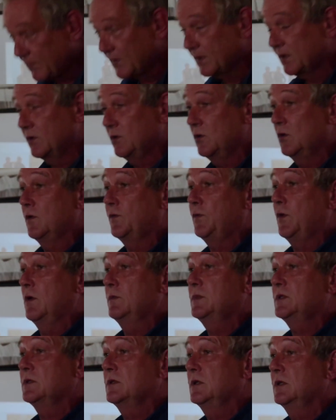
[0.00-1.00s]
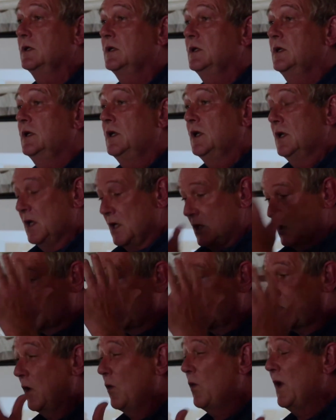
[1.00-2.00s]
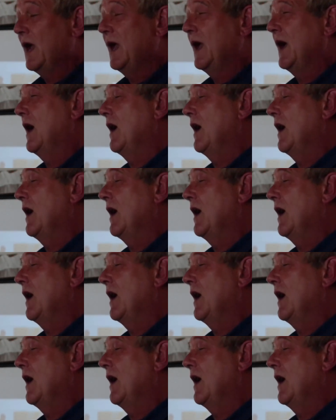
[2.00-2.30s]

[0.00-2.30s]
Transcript: African uniforms took away